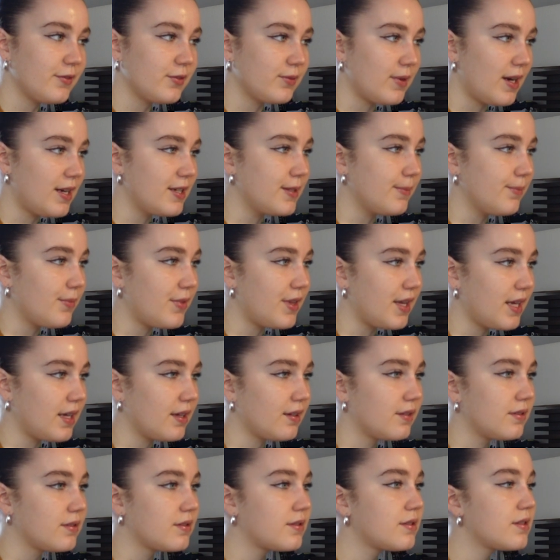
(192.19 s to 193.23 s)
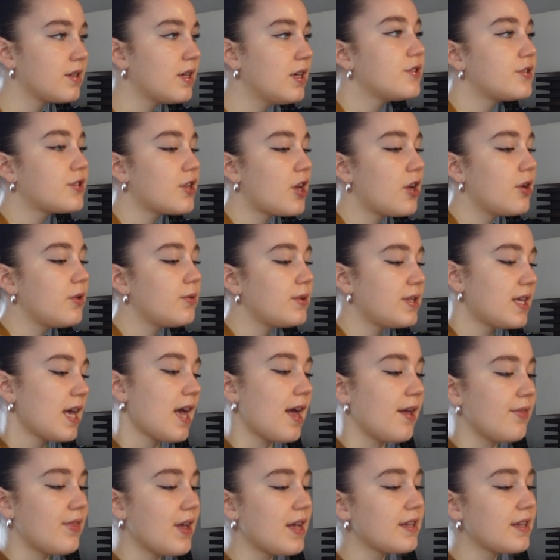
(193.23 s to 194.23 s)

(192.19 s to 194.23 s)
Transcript: random things. So yeah,